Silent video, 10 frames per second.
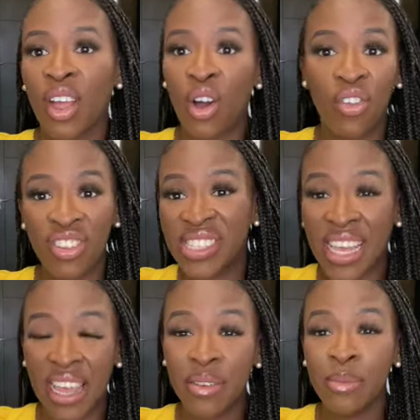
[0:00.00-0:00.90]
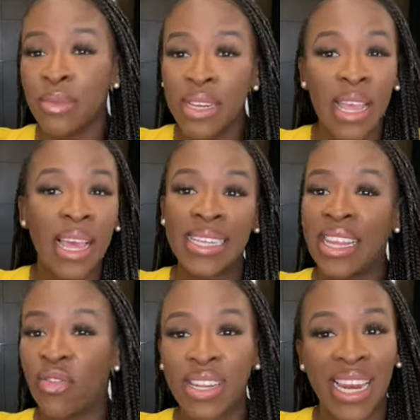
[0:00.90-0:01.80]
the skin. It
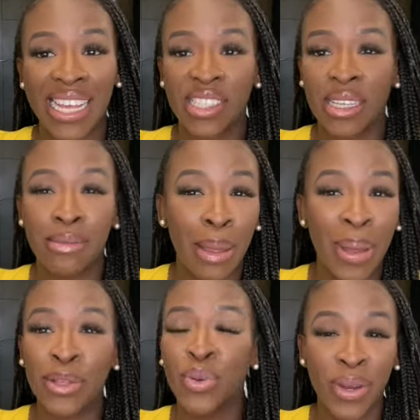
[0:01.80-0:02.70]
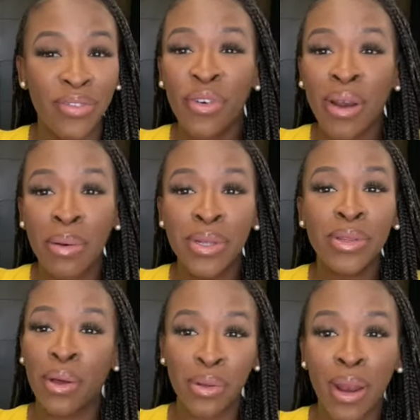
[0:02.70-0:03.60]
definitely lasts about 24 hours
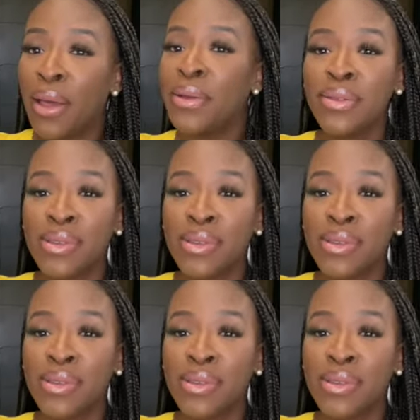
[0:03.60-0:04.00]
on clothes.